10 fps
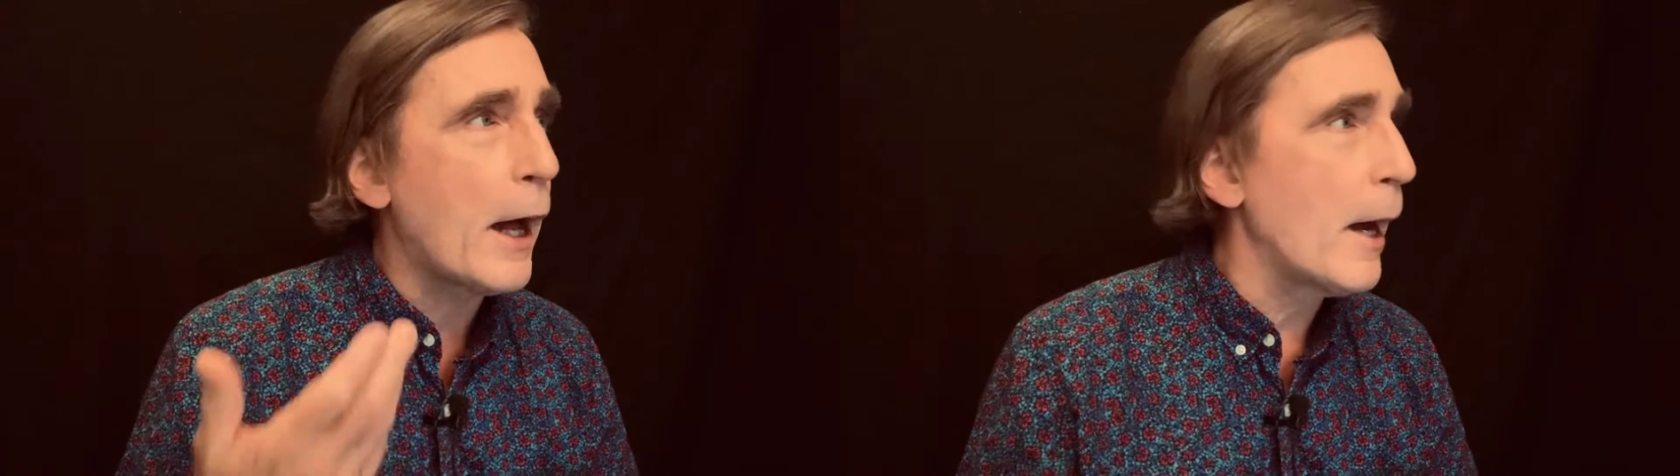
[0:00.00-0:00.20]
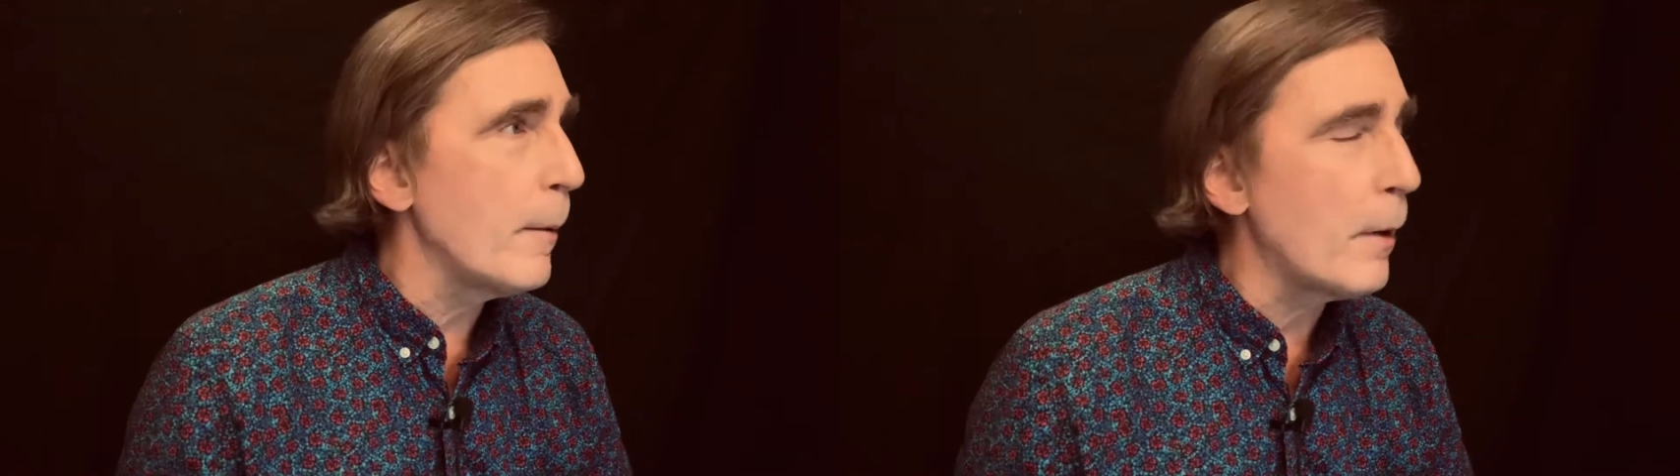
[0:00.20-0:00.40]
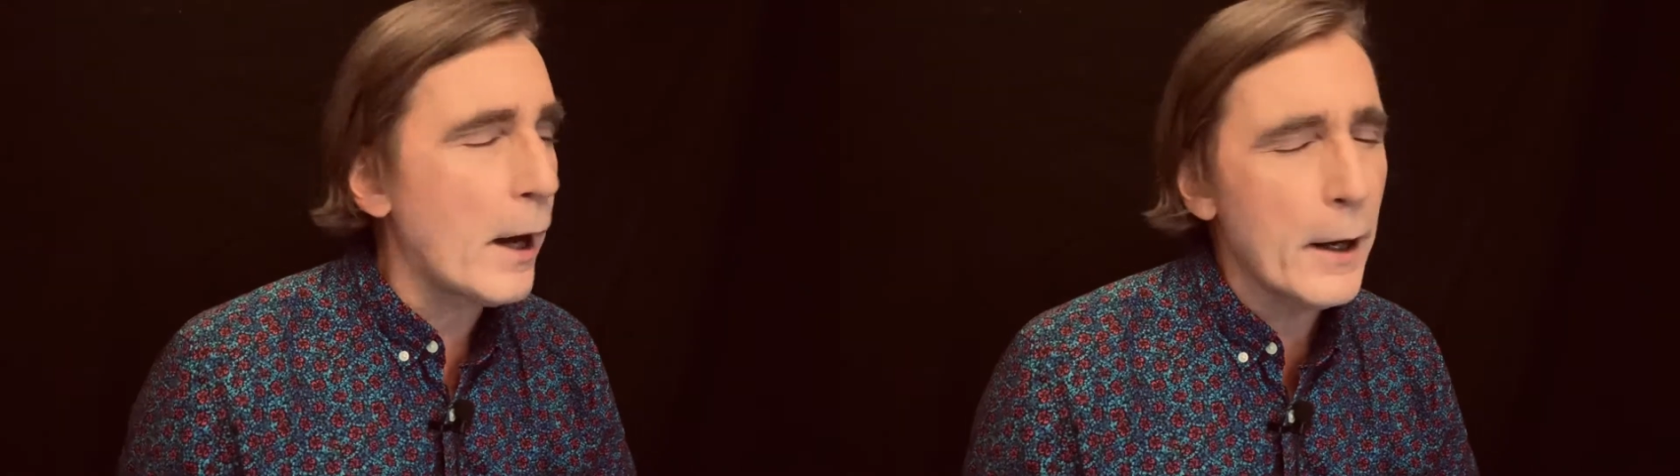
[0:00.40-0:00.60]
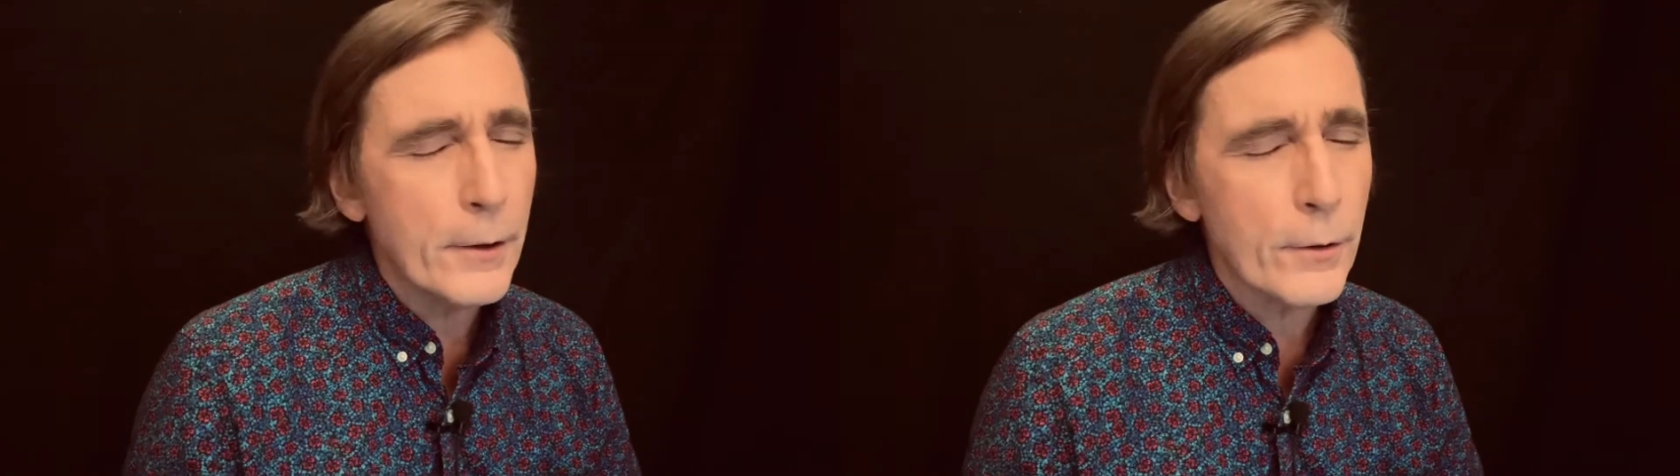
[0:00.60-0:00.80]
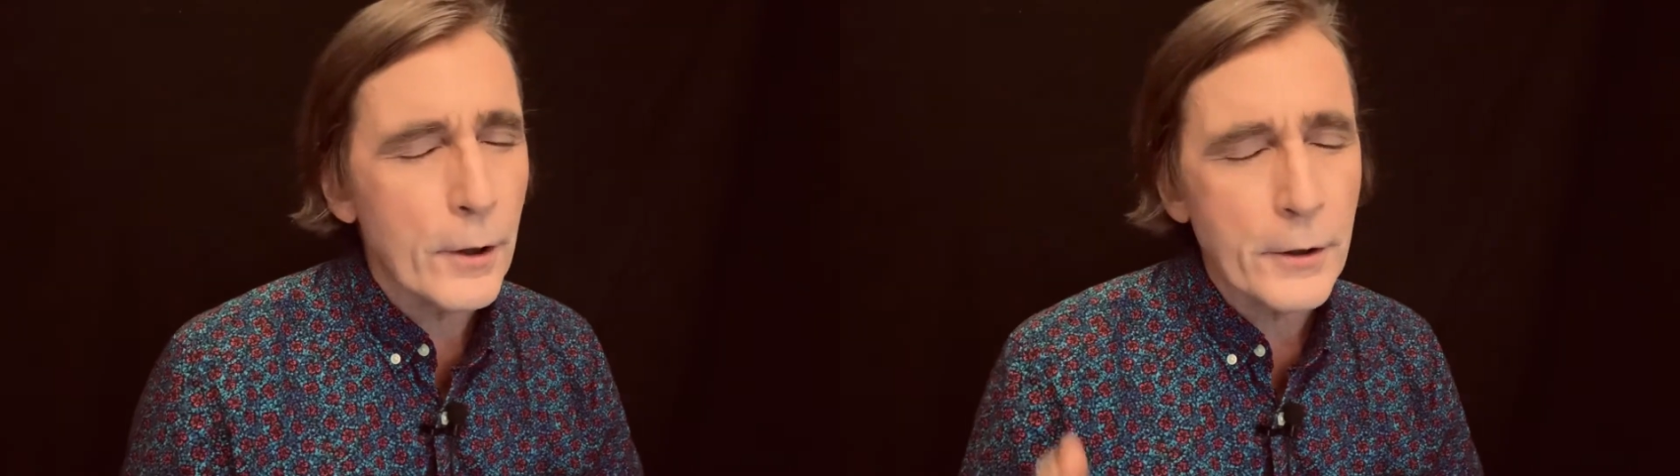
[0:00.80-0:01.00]
it's
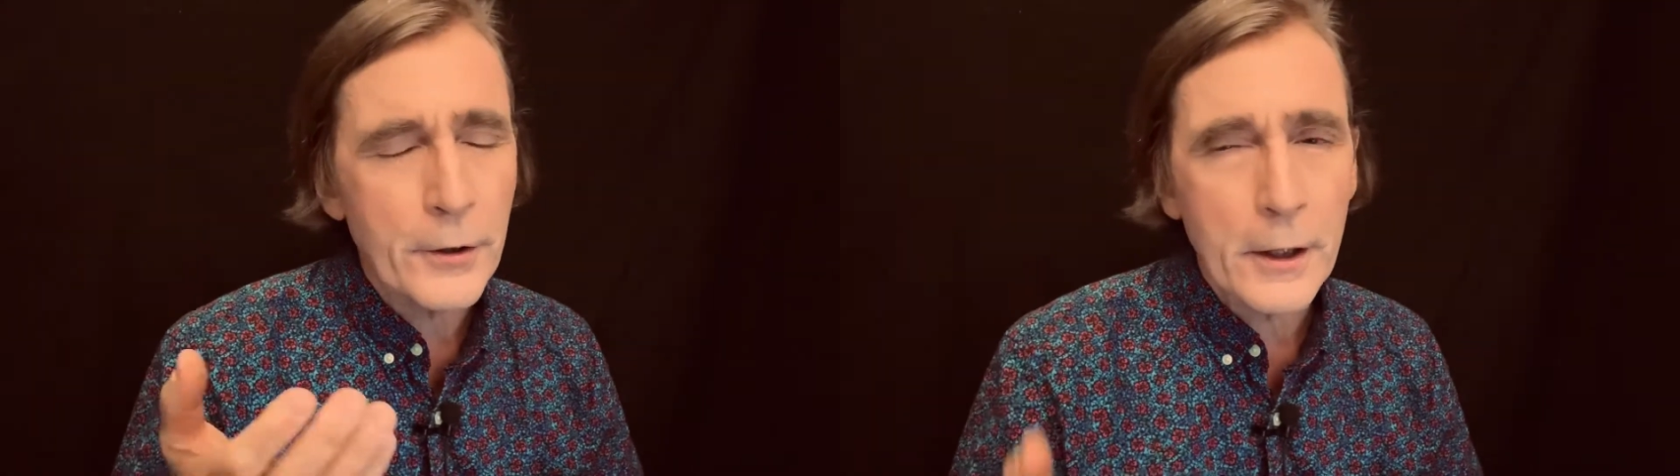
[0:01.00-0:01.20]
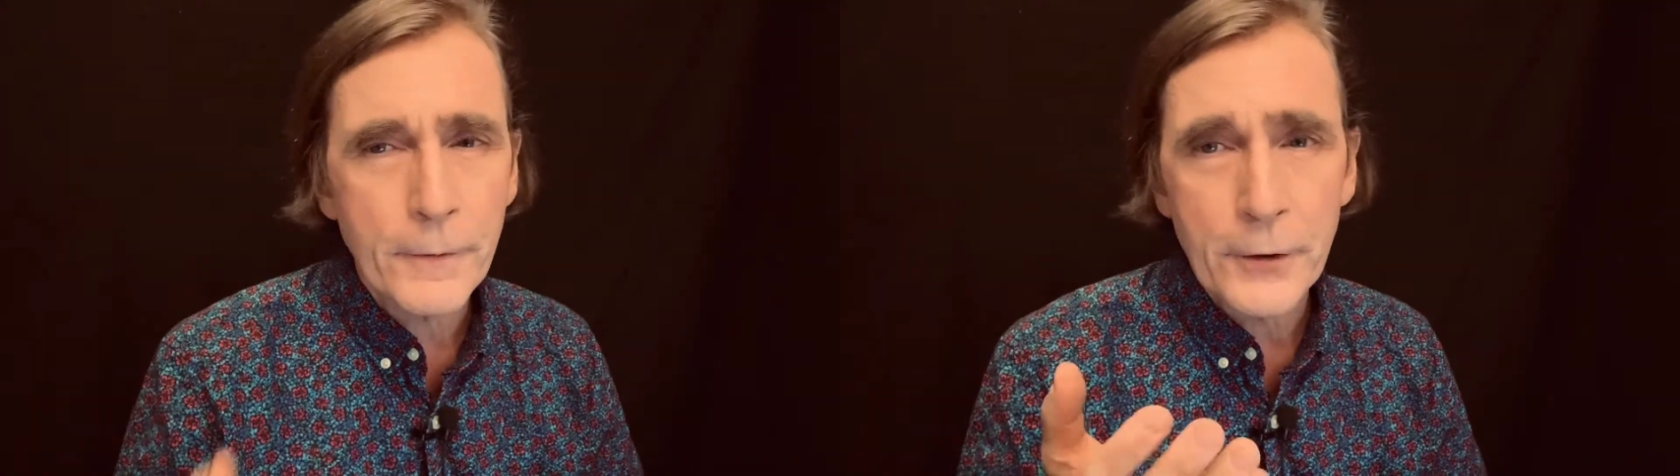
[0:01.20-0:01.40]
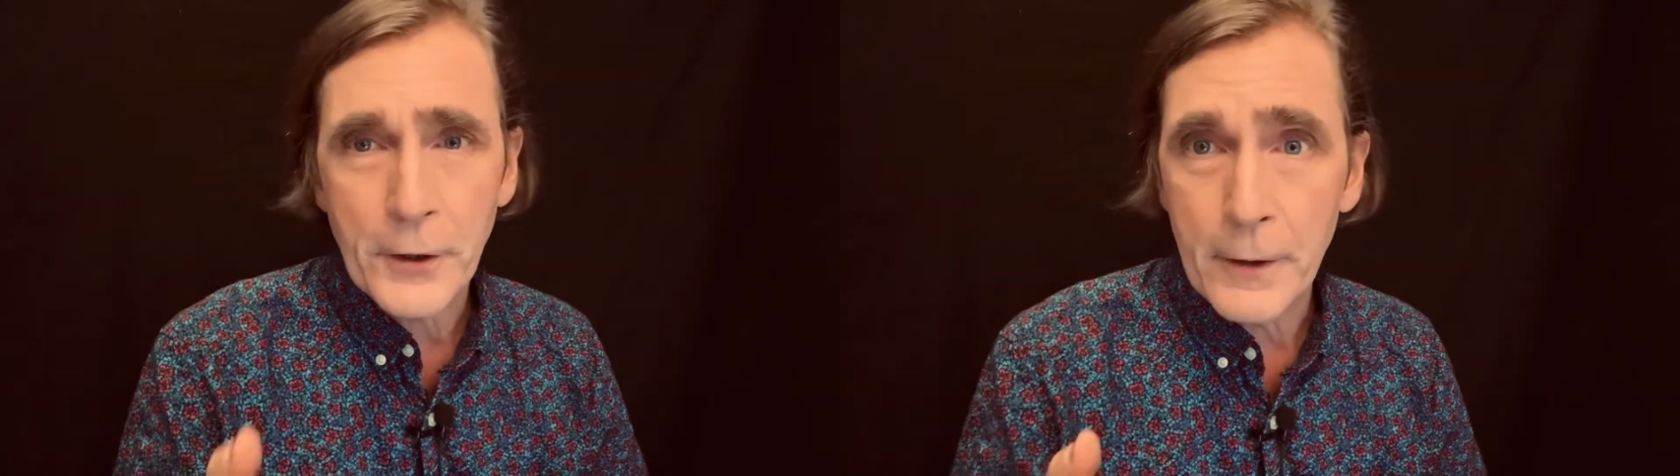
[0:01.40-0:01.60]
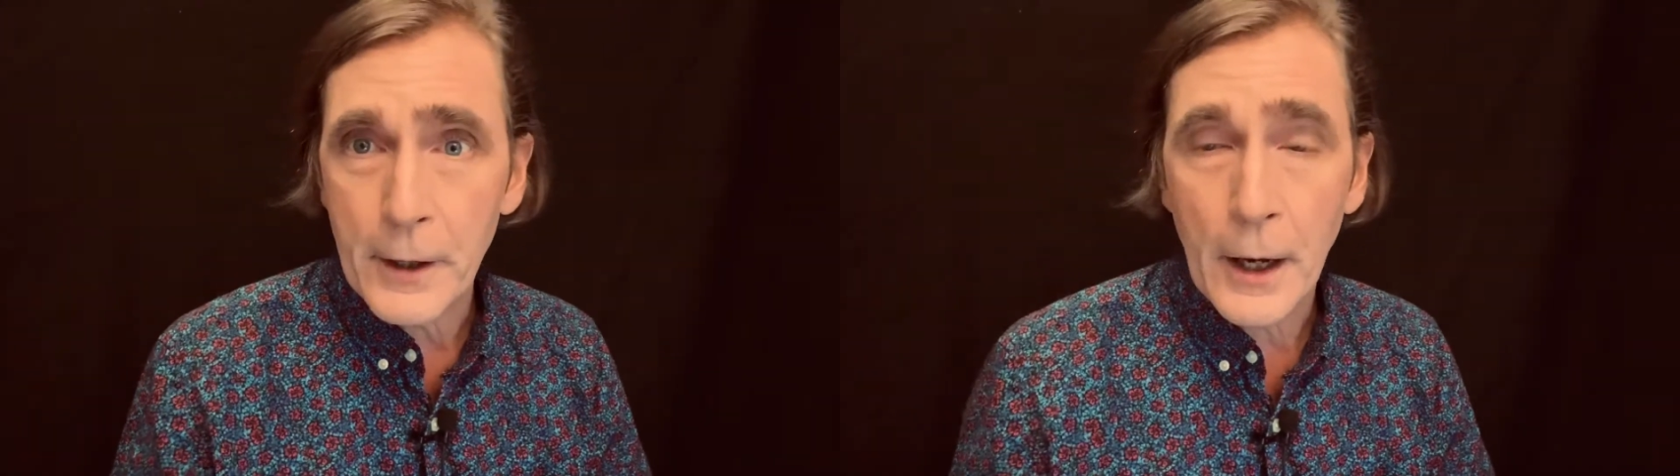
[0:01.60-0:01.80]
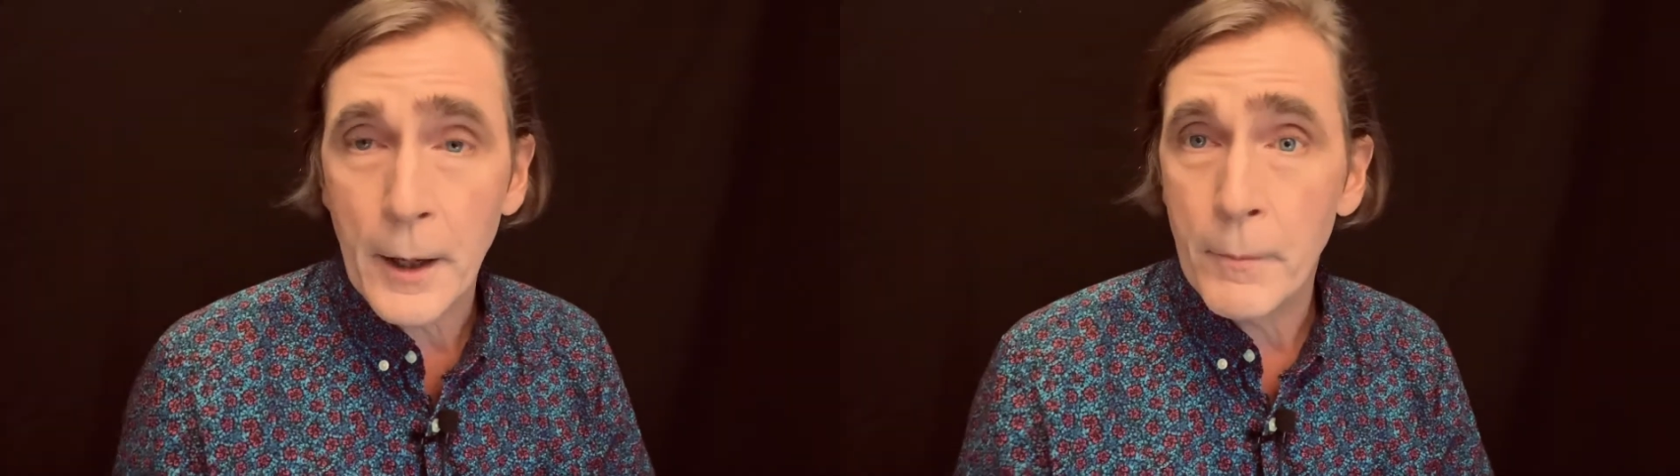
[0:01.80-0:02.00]
not enough to say
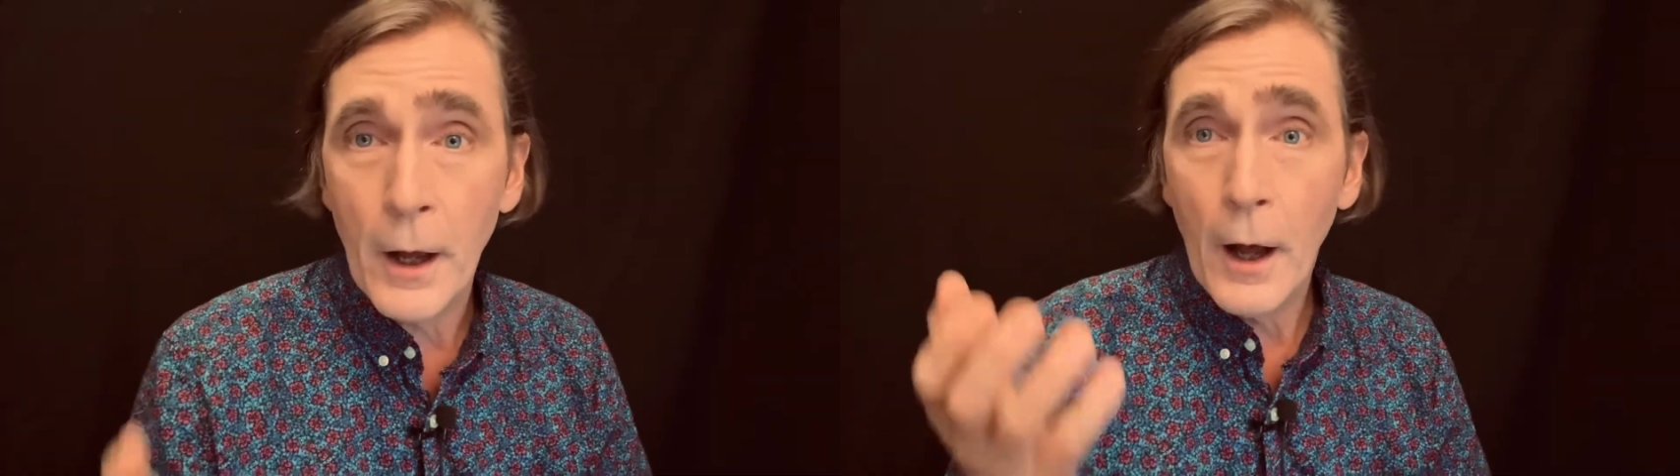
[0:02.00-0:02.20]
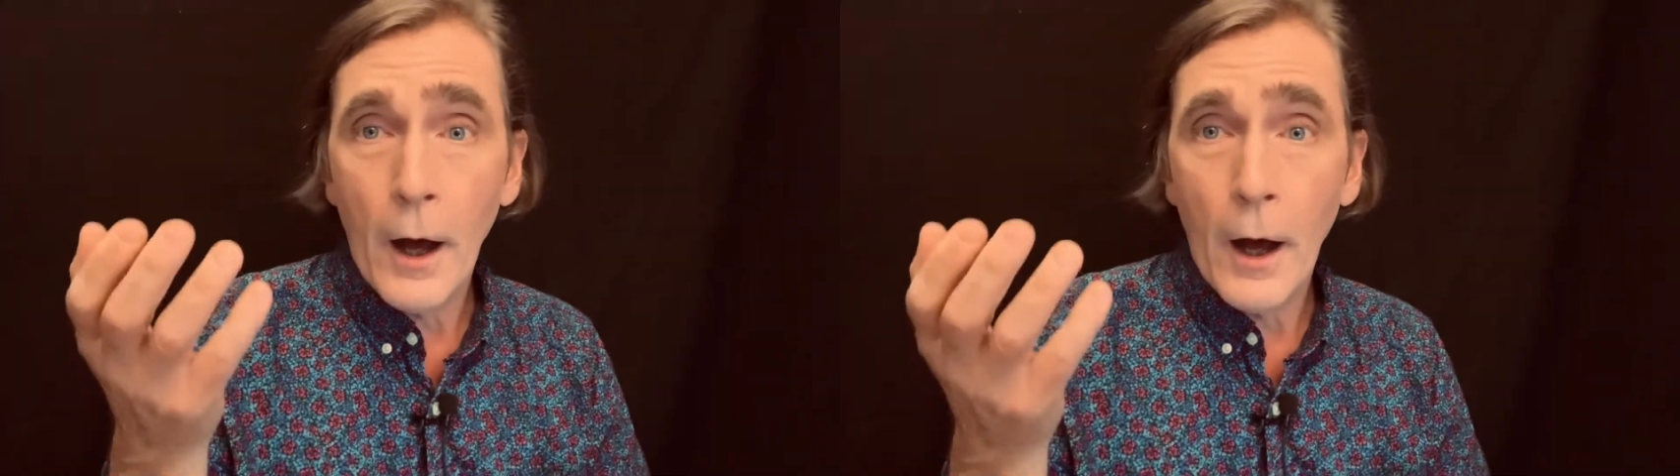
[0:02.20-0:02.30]
that I'm